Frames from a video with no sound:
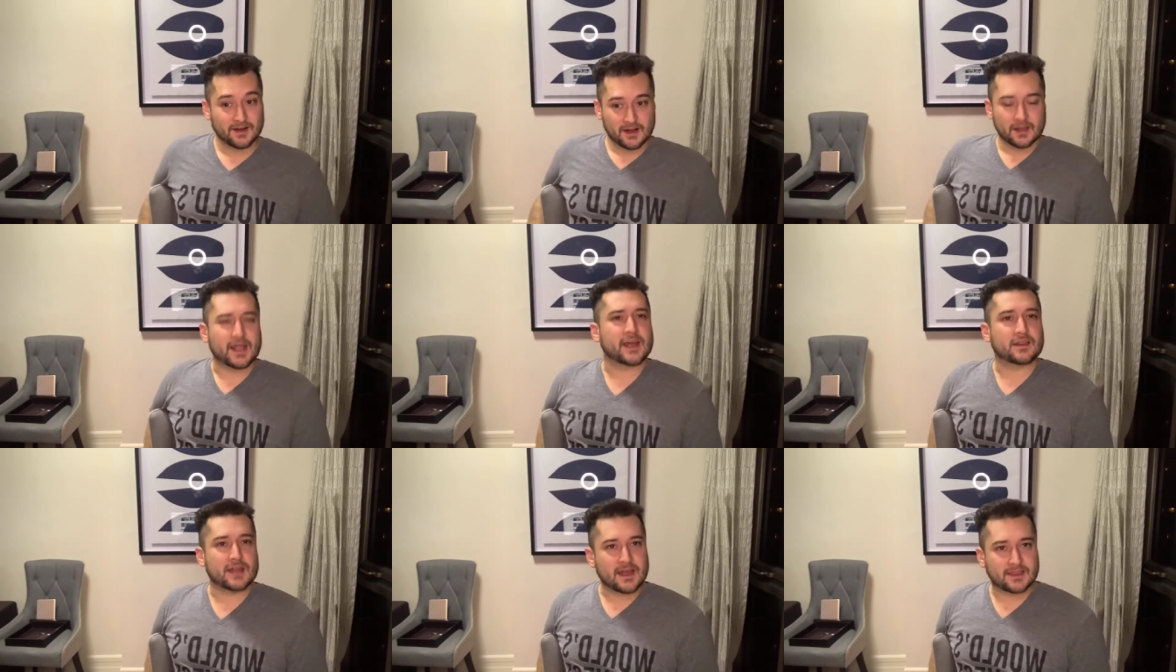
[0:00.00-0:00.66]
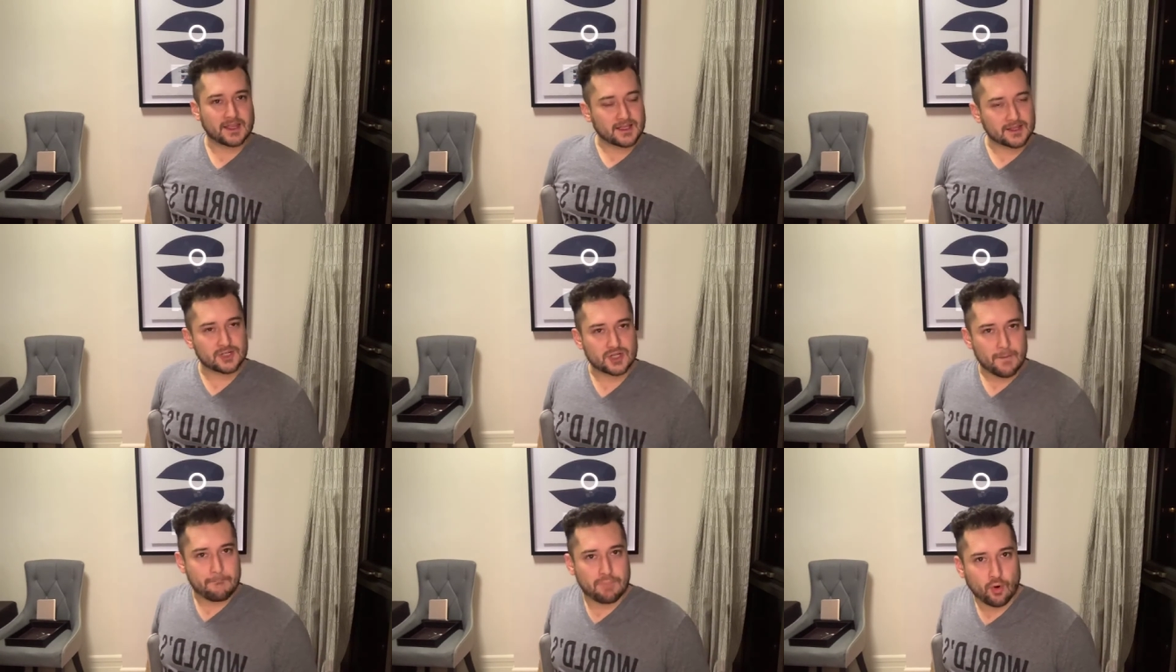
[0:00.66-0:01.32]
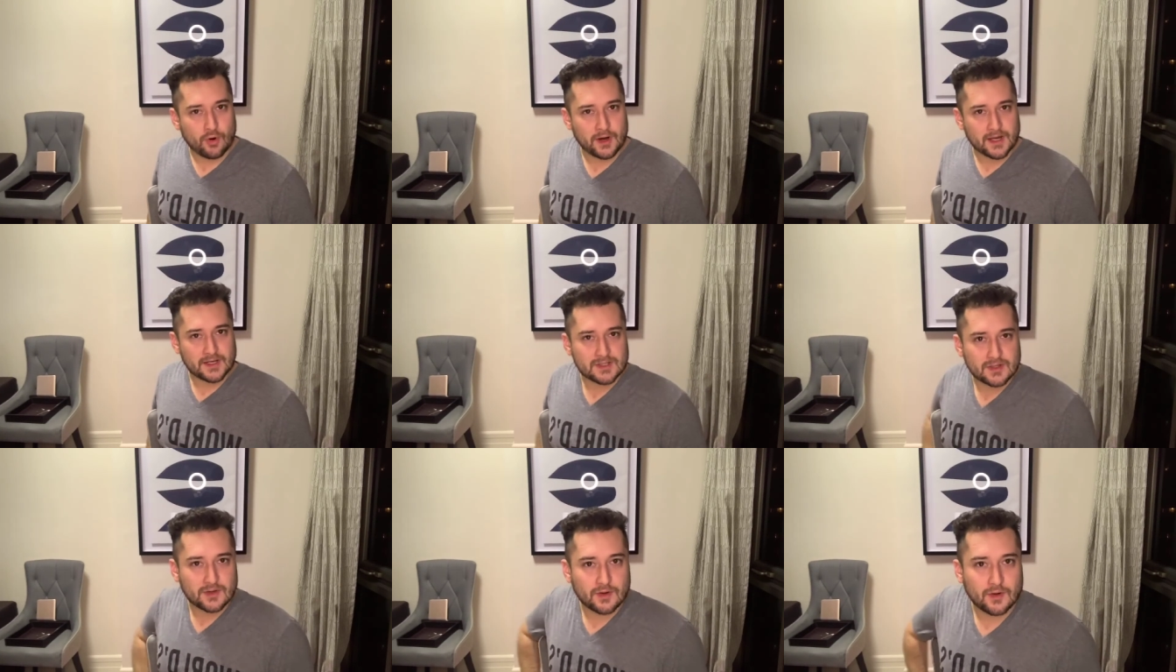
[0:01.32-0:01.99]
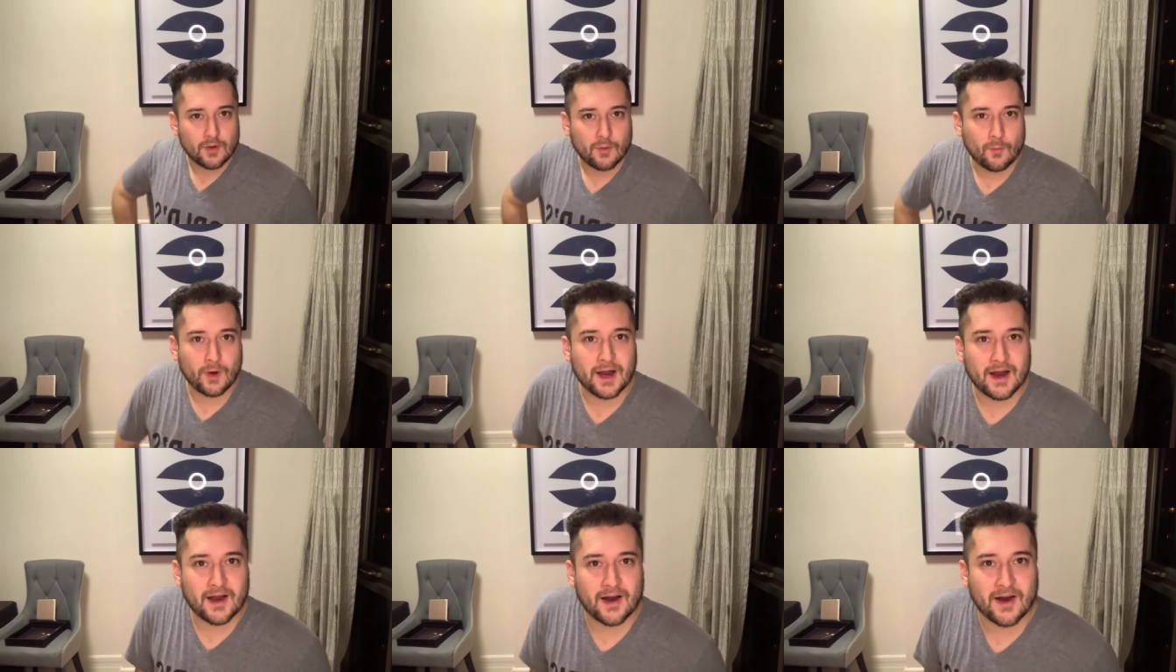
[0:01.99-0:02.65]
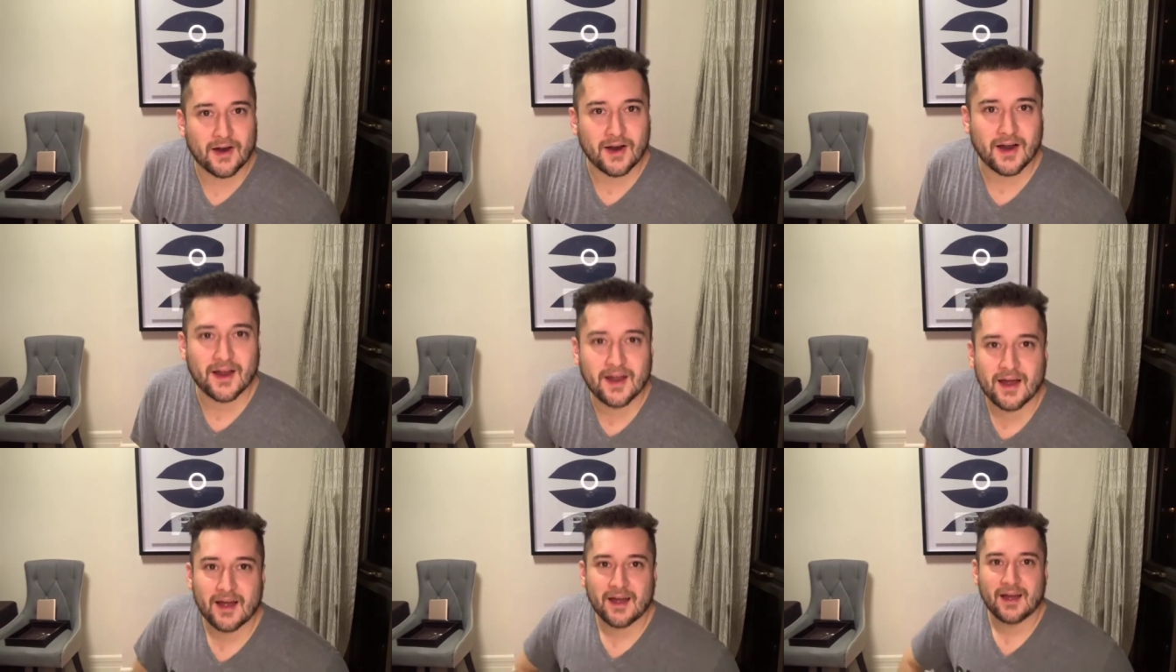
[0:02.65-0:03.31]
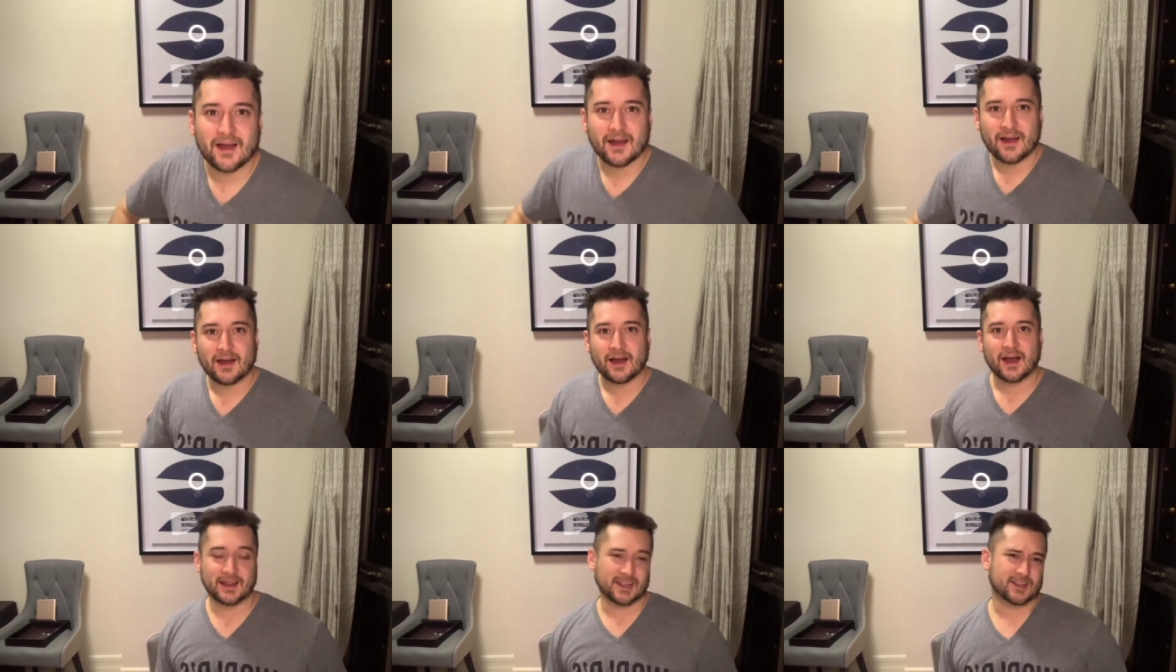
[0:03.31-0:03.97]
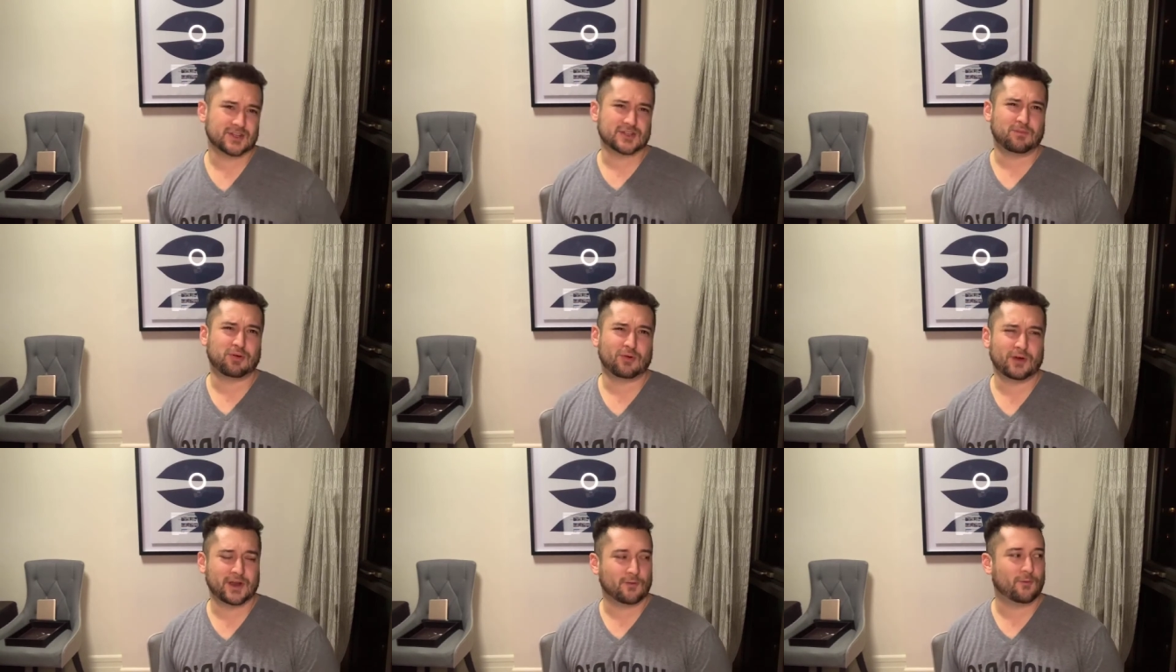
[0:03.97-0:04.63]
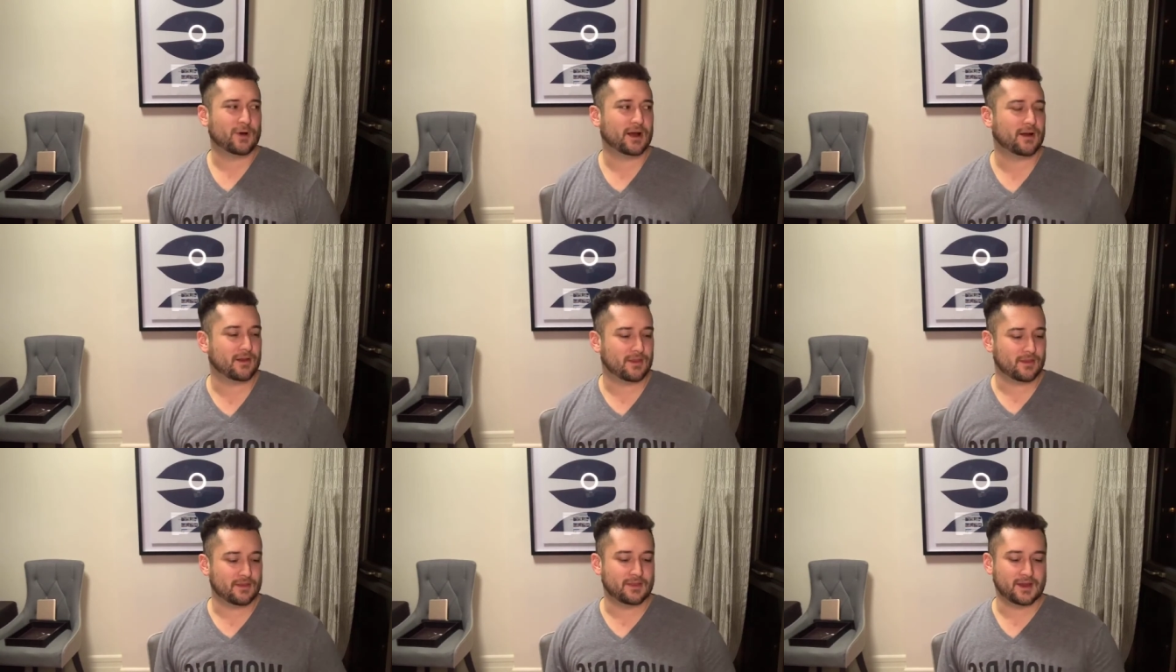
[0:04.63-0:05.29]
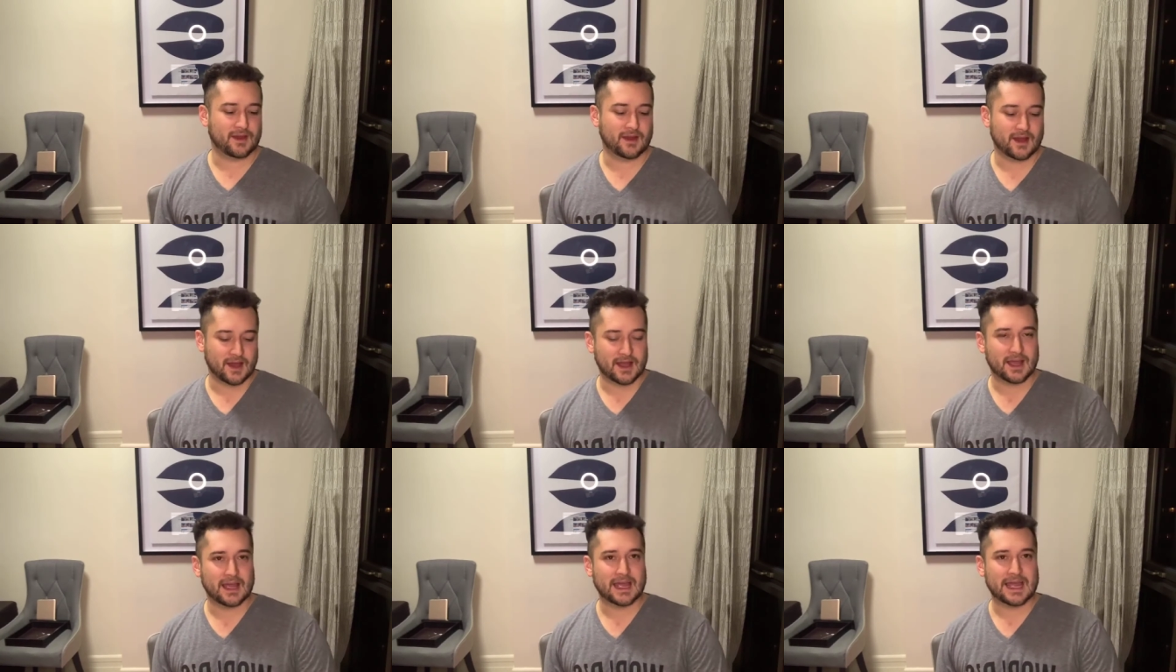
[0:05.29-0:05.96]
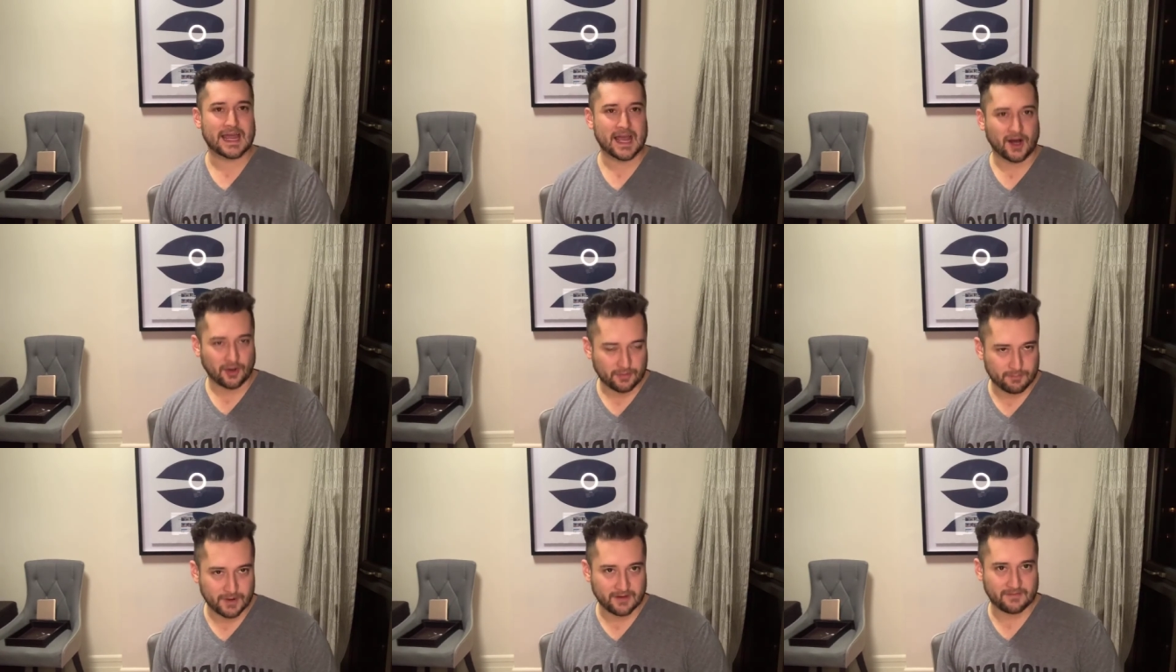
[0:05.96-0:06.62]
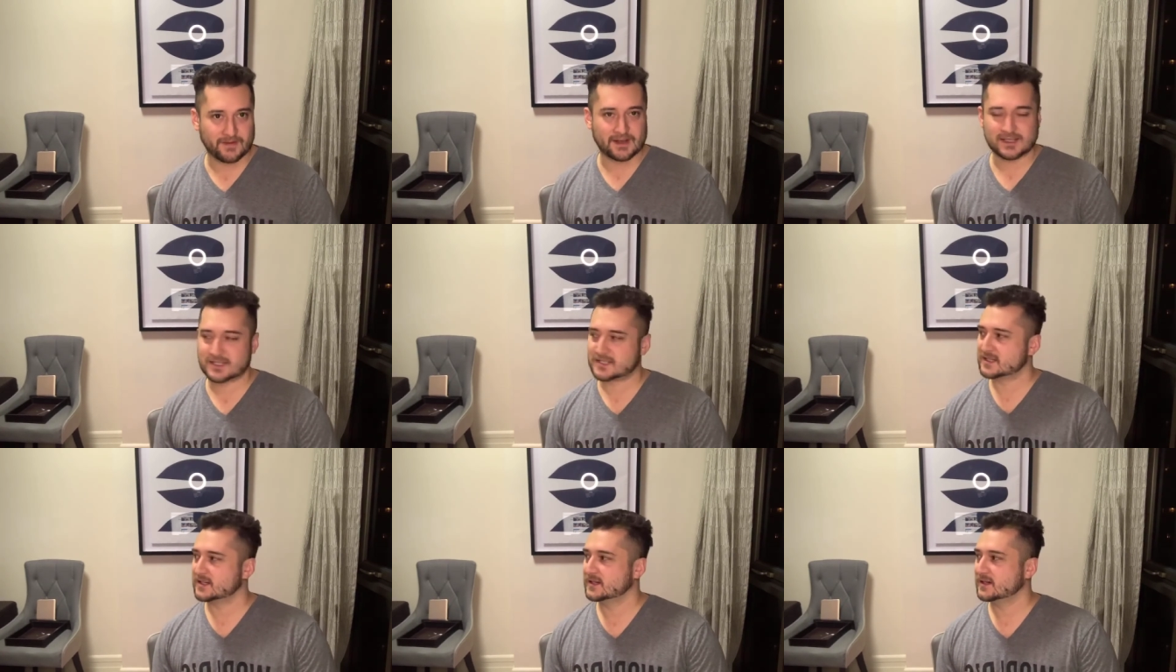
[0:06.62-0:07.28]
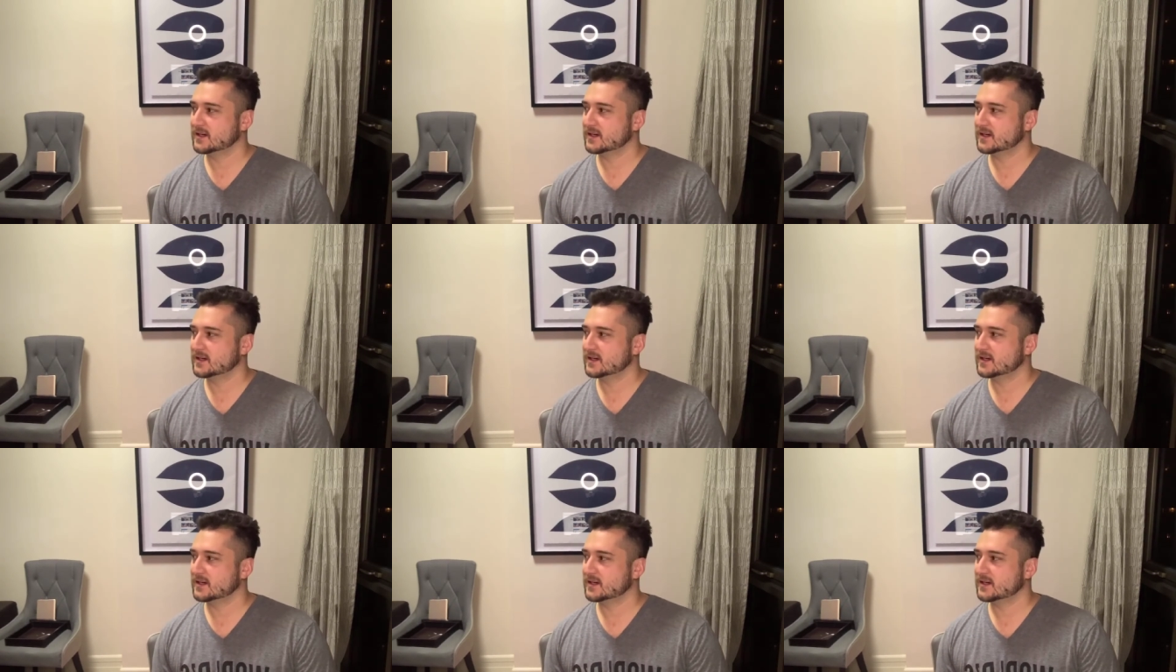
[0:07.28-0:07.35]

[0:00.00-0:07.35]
Like, I think there's a point where, I think there's a point where the health benefits,